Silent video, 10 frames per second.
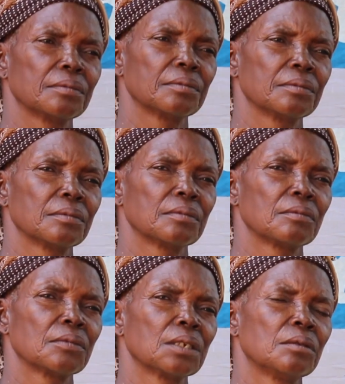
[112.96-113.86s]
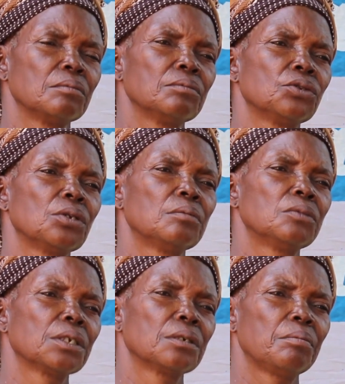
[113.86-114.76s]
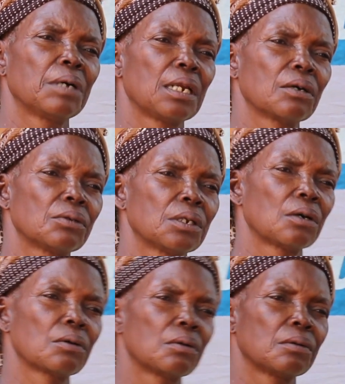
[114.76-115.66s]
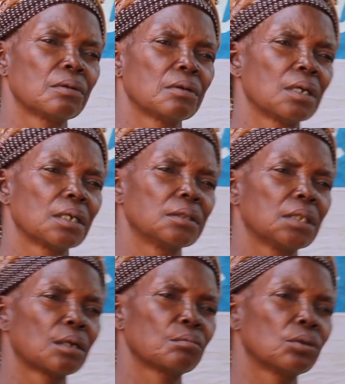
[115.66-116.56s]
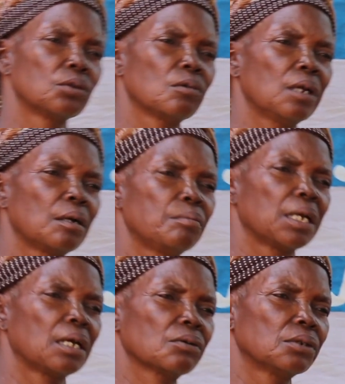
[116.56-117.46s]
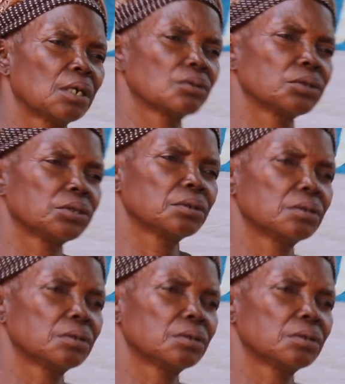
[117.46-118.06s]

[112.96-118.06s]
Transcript: we operate in. The paper voucher are used whenever markets are